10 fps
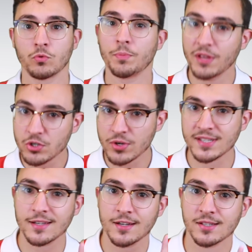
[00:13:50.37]
We'll be
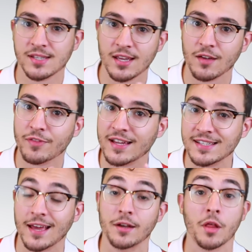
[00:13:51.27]
interested in seeing if
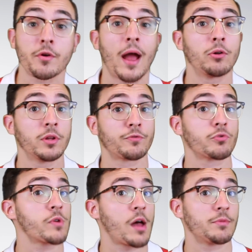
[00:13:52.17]
that's yet another outlet
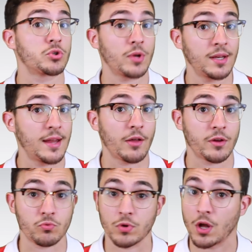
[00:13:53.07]
for Real Madrid now
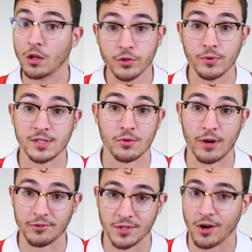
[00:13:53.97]
that Ronaldo isn't
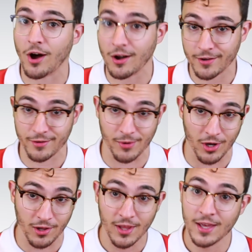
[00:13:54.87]
around to hog them
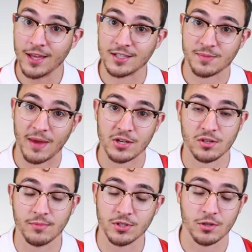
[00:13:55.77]
all and smash
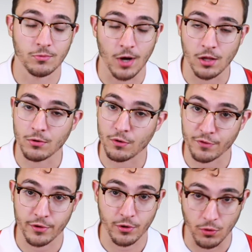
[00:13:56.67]
them into the wall or
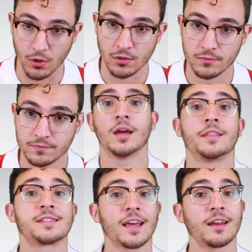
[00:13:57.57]
over the goal. In
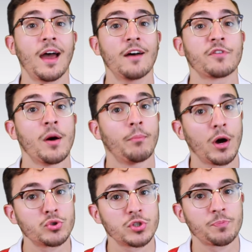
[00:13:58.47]
the second half,
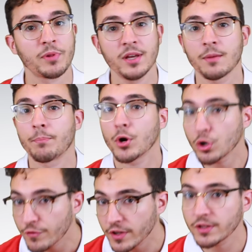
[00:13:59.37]
Modric played a
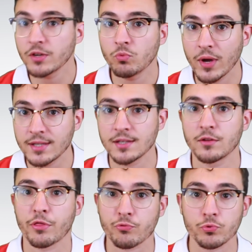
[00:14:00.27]
perfectly
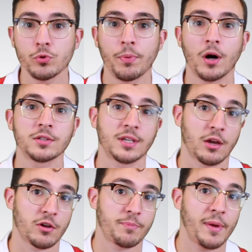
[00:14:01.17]
weighted through ball to
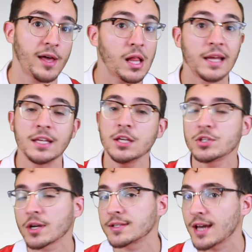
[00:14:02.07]
Gareth Bale, and he
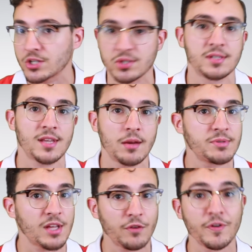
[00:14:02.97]
took a touch to set
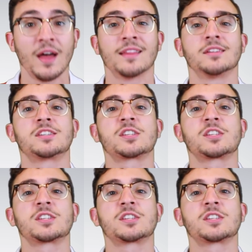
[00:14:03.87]
himself, then